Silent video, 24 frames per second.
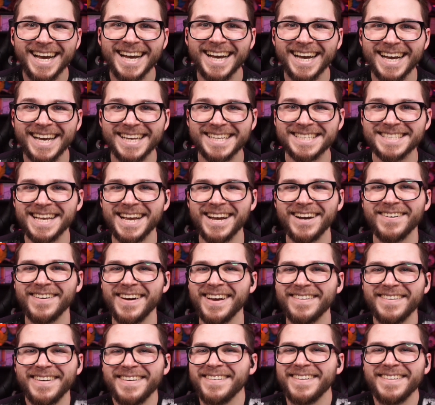He's like,
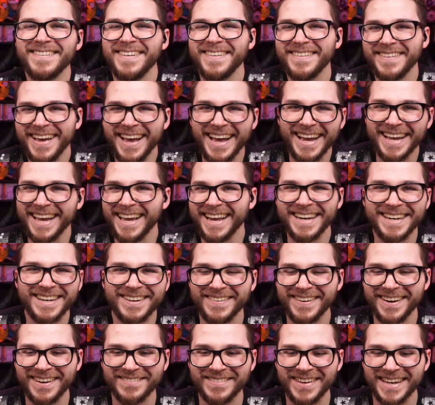wait, I kinda don't
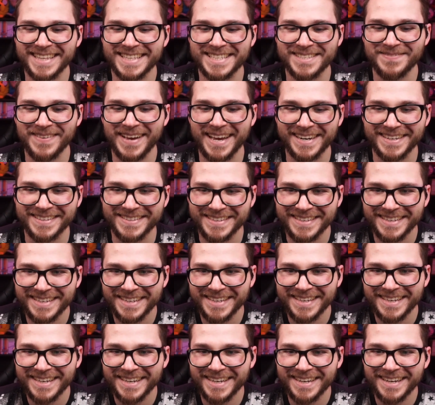want to fight this battle.
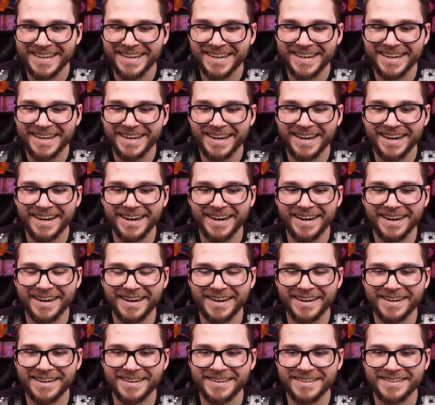
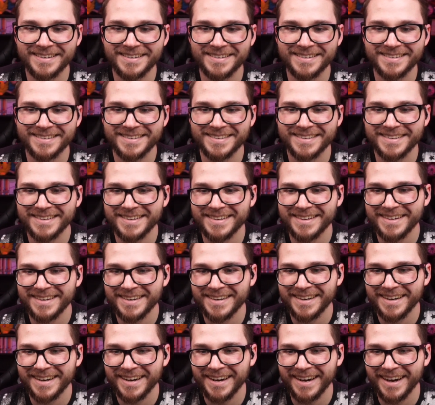
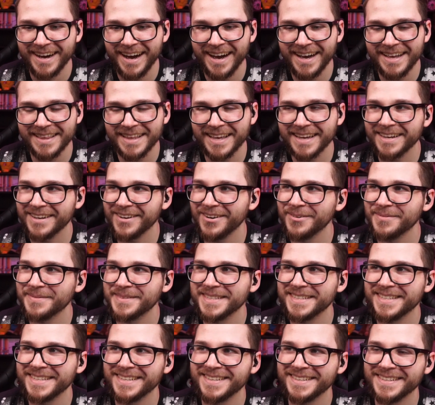I like
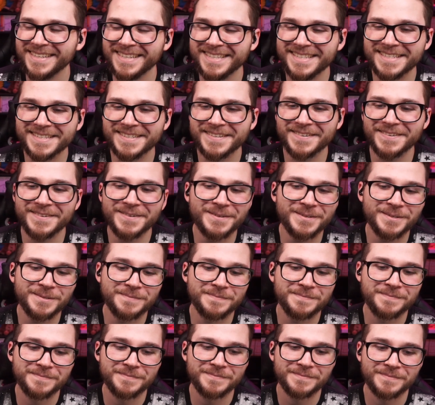Govta, dude. He's cool.
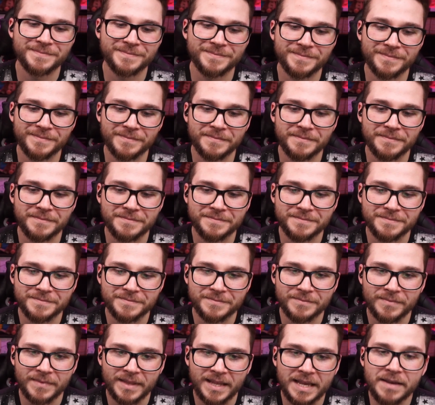
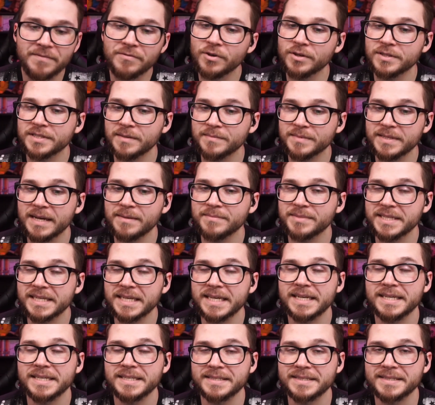Even though sometimes he
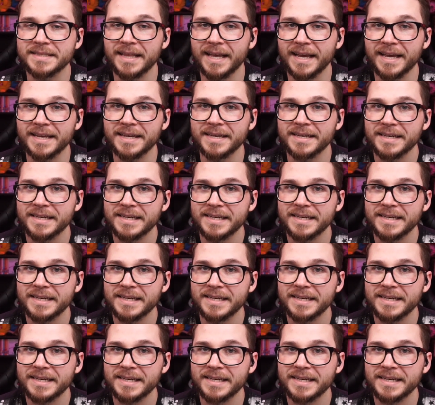is like,